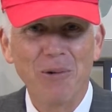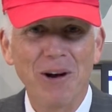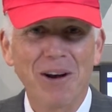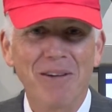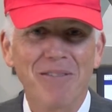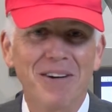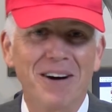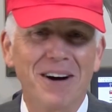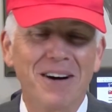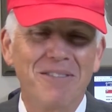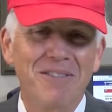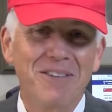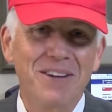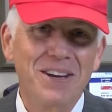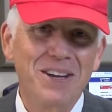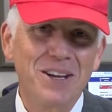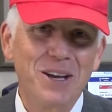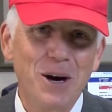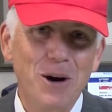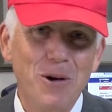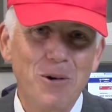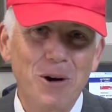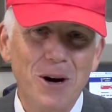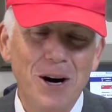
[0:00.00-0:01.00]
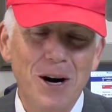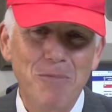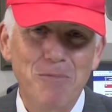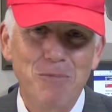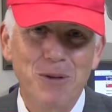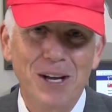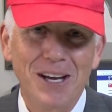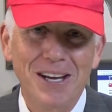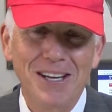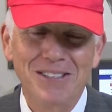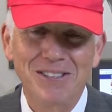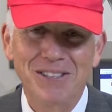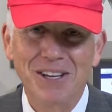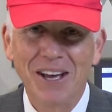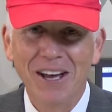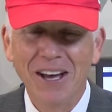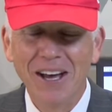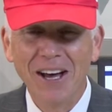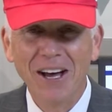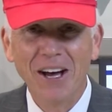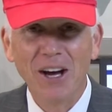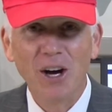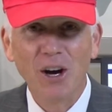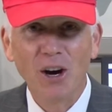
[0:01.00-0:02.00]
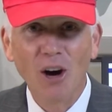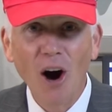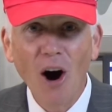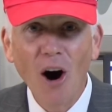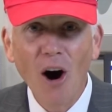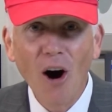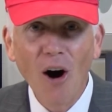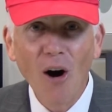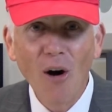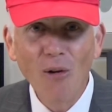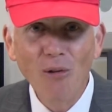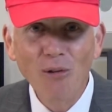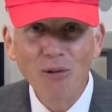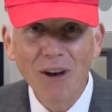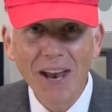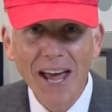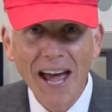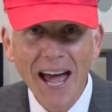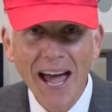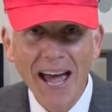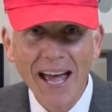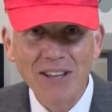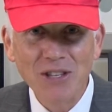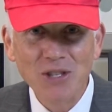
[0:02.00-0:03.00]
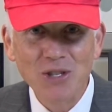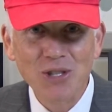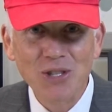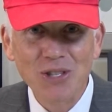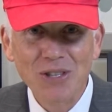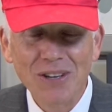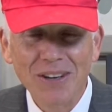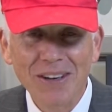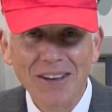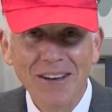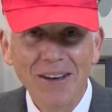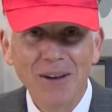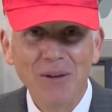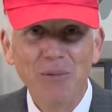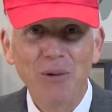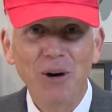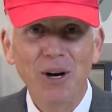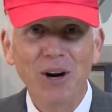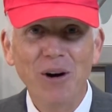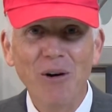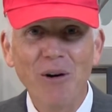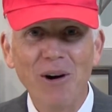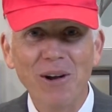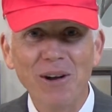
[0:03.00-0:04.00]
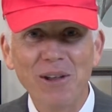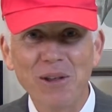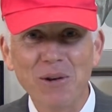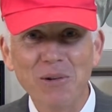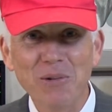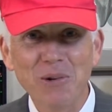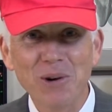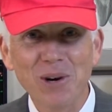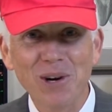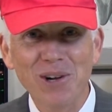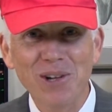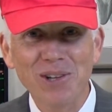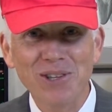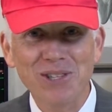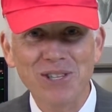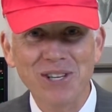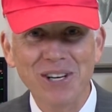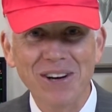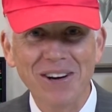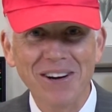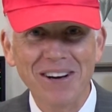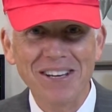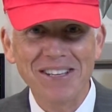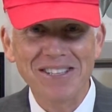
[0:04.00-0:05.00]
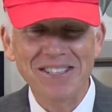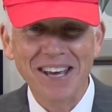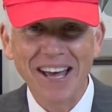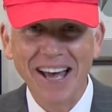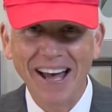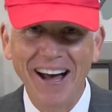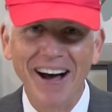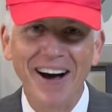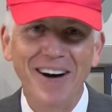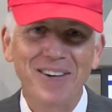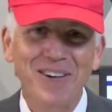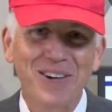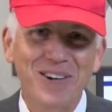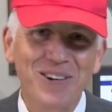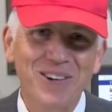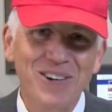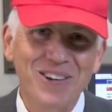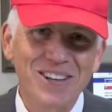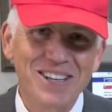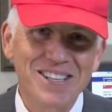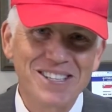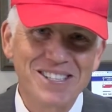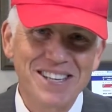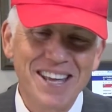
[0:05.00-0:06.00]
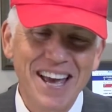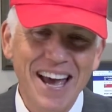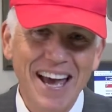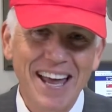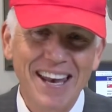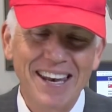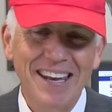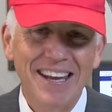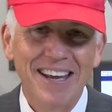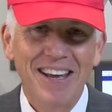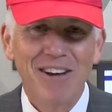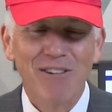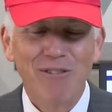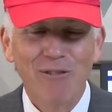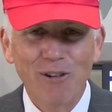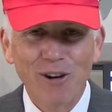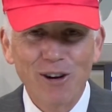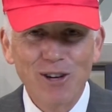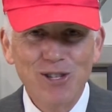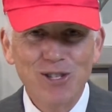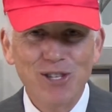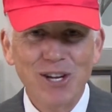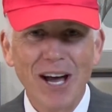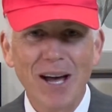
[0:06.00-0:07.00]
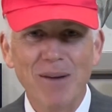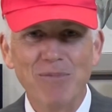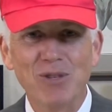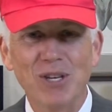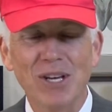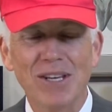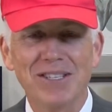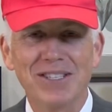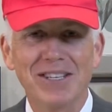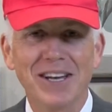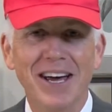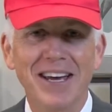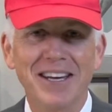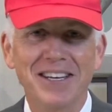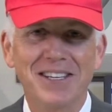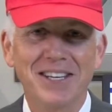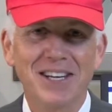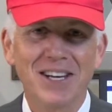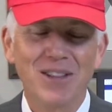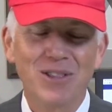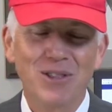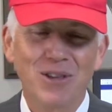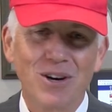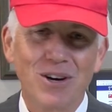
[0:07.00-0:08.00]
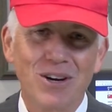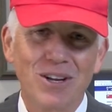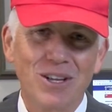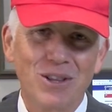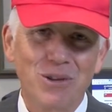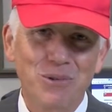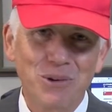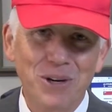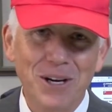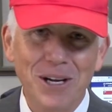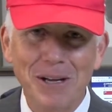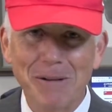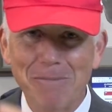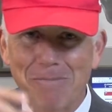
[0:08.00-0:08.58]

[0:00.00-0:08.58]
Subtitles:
of our video updates. Go Nats! We're going to the World Series. How cool is that? First time since 1933.